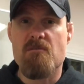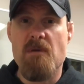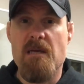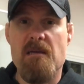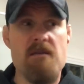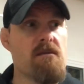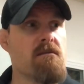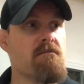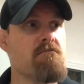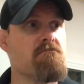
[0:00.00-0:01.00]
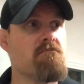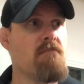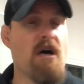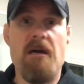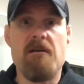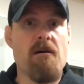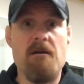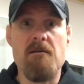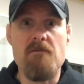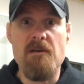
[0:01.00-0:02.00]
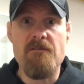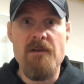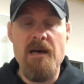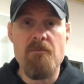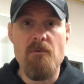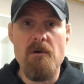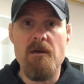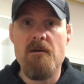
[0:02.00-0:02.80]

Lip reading: make it iconically a Fatboy.